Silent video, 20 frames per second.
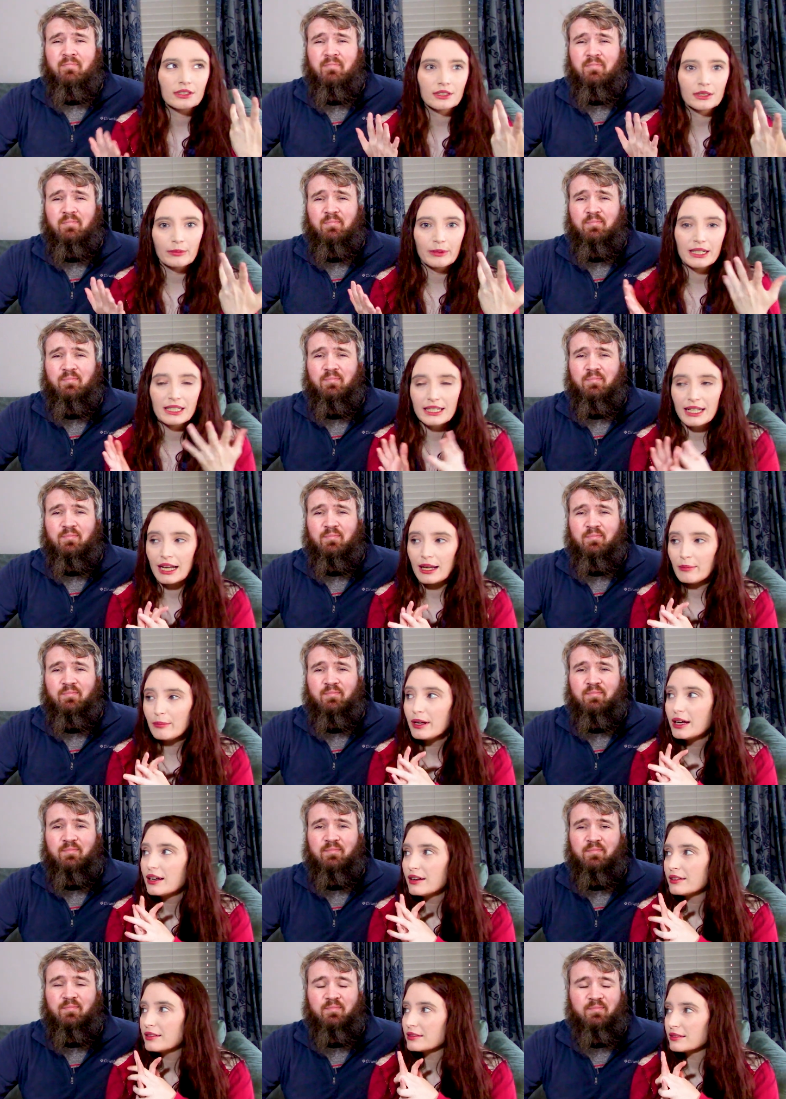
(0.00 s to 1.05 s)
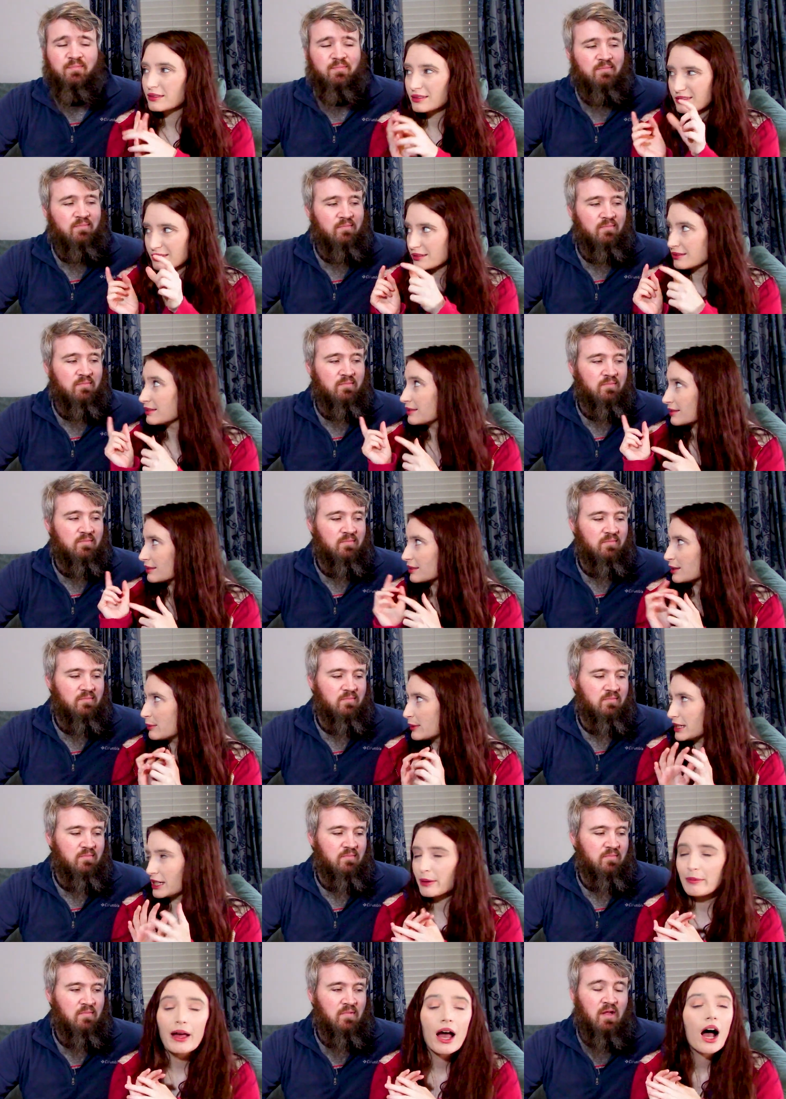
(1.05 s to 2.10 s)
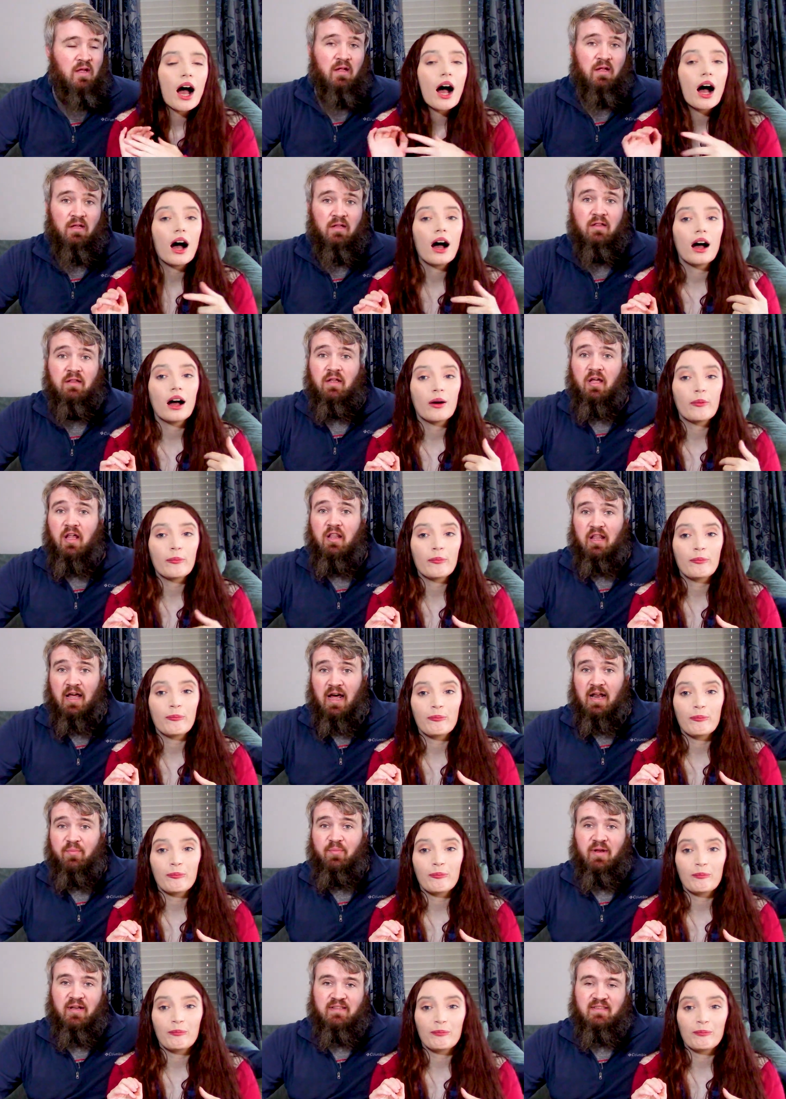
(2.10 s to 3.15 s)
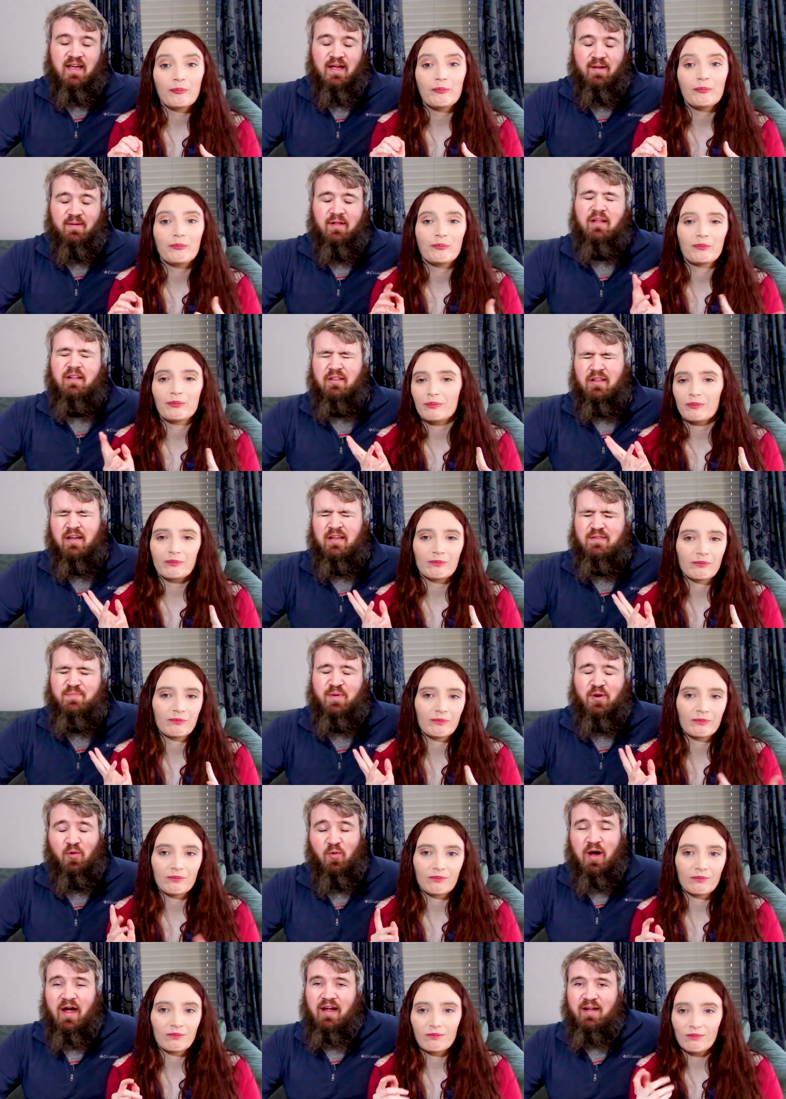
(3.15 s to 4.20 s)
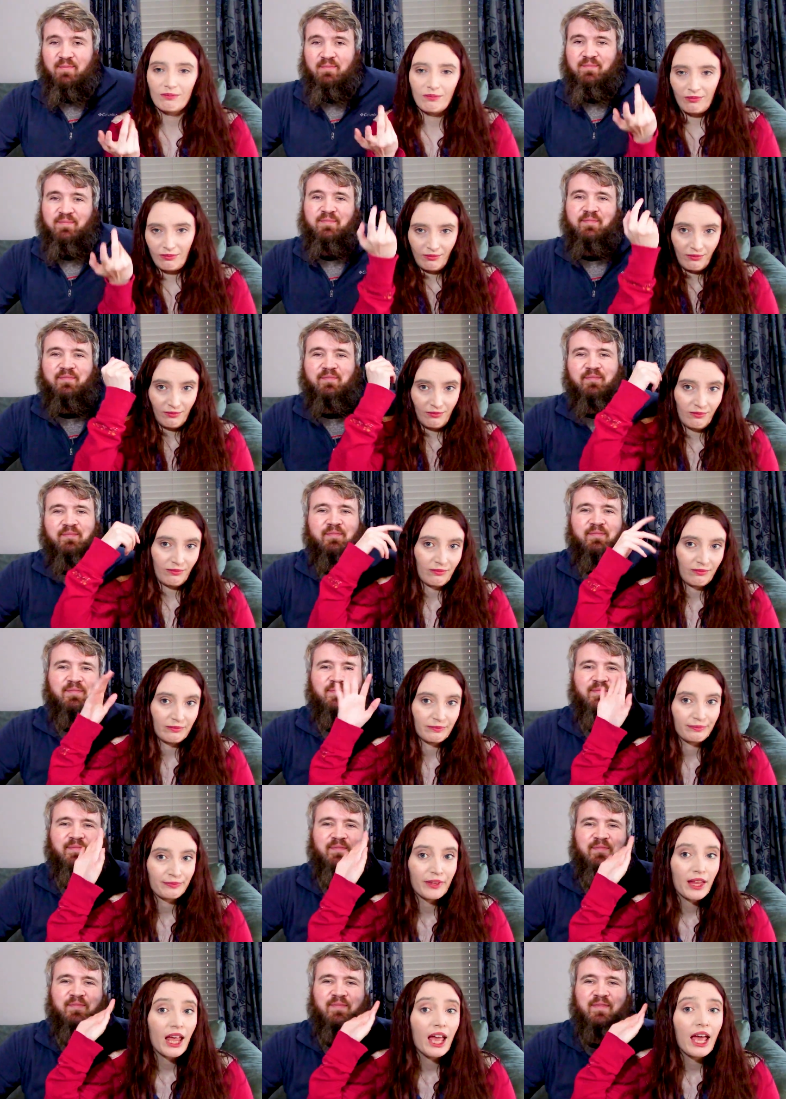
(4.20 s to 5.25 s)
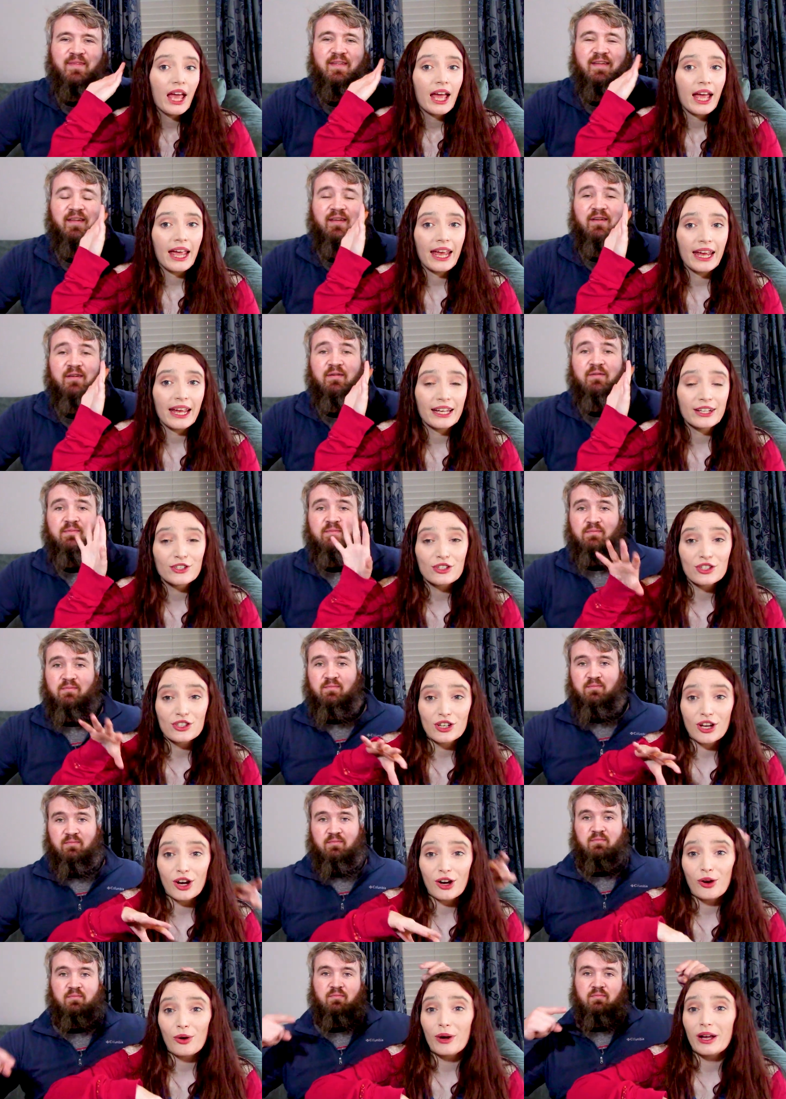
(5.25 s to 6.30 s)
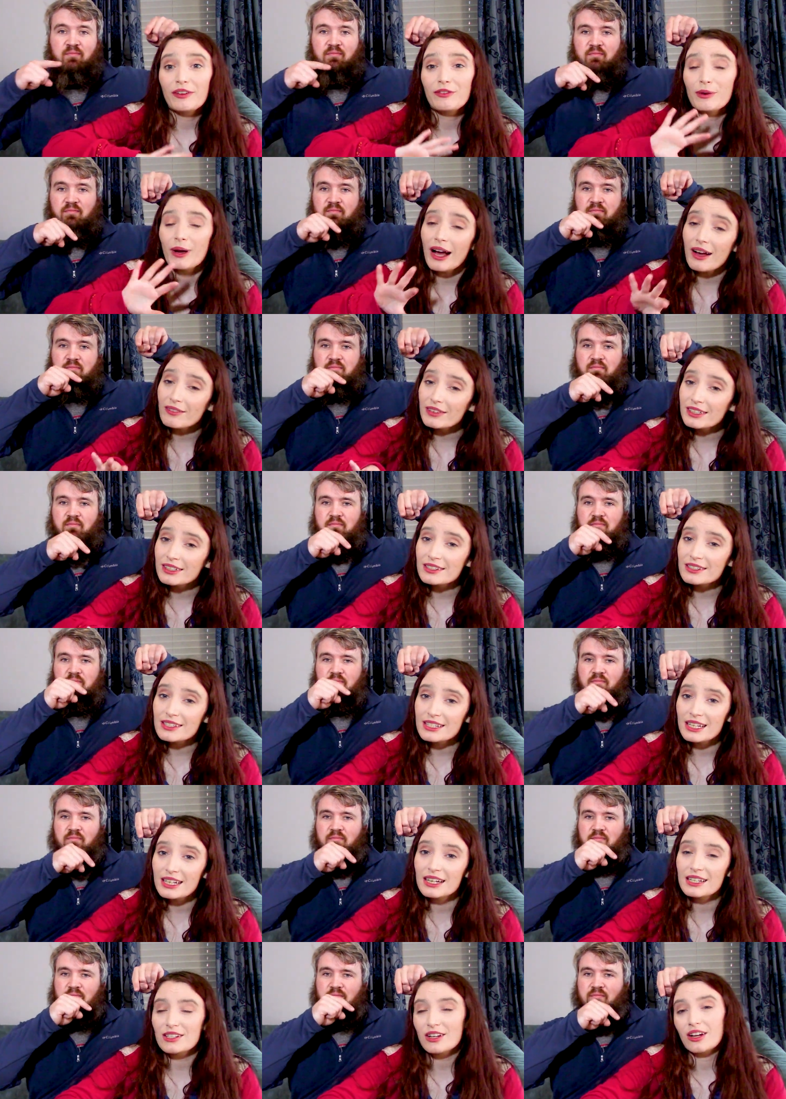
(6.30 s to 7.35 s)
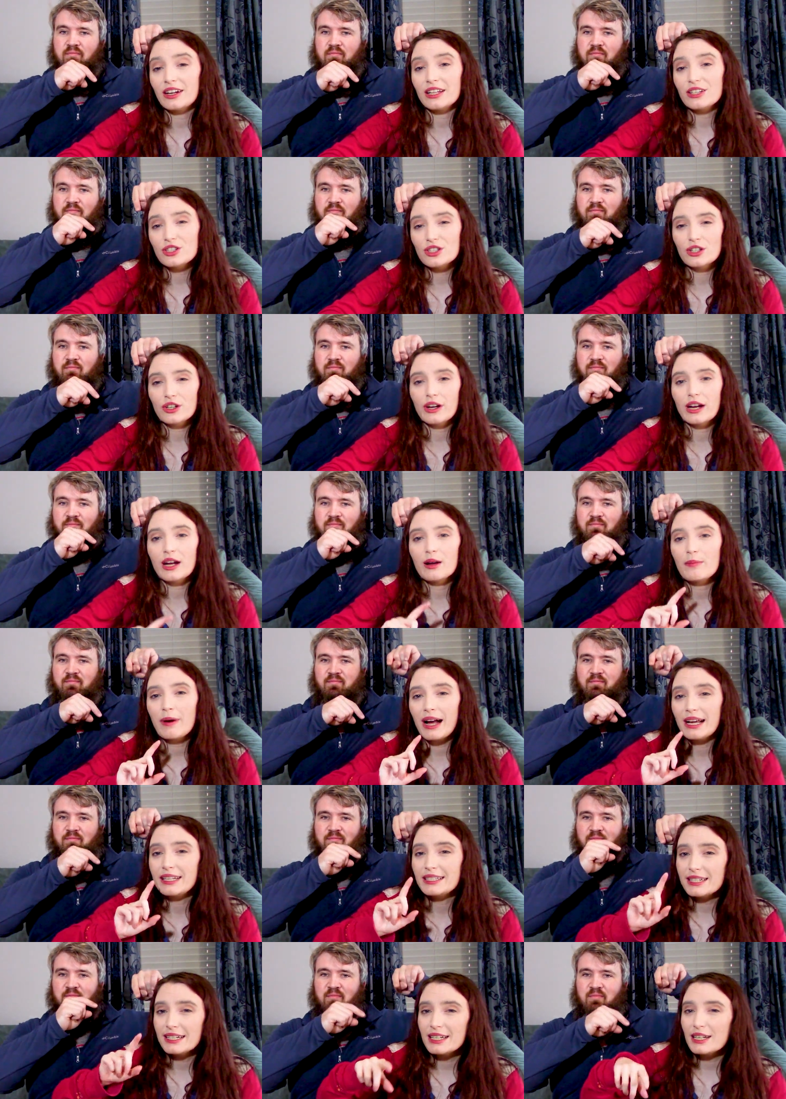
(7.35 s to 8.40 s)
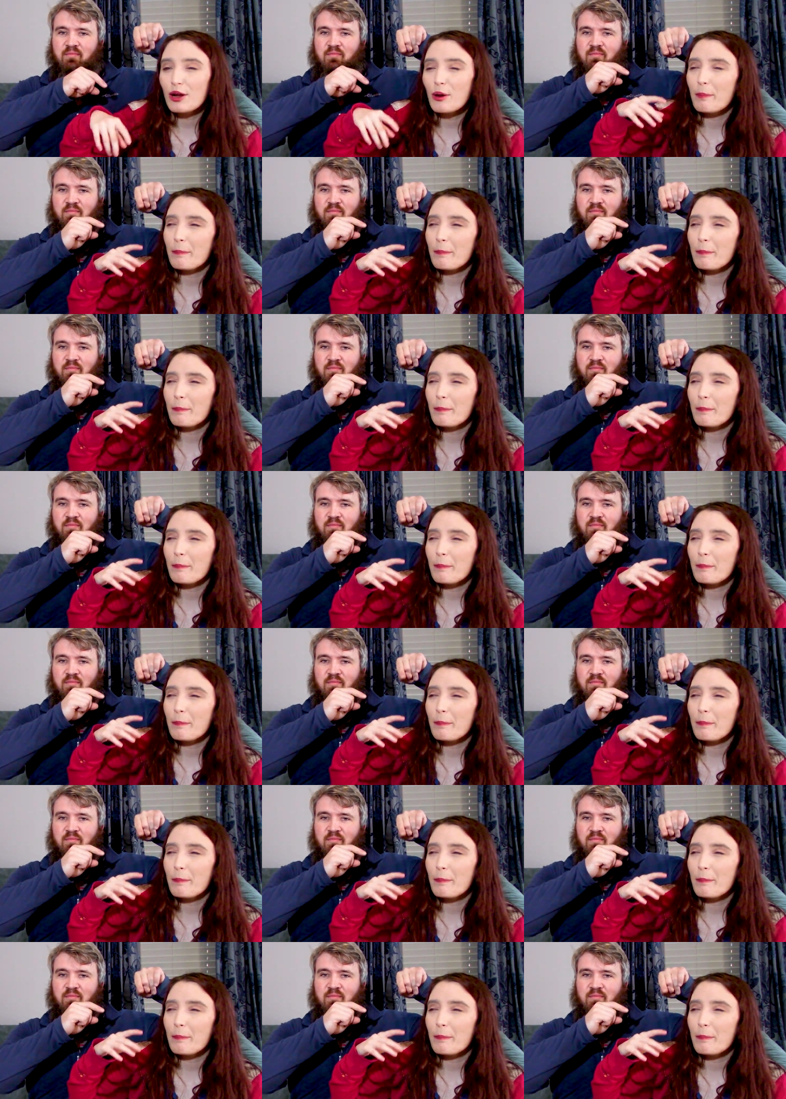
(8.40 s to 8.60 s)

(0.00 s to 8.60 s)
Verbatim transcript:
Speaker 1: a little bit of time. A little bit of time. Um, a
Speaker 2: lot of bit of time. it's been a while.
Speaker 1: And so if you haven't seen us on Instagram, I did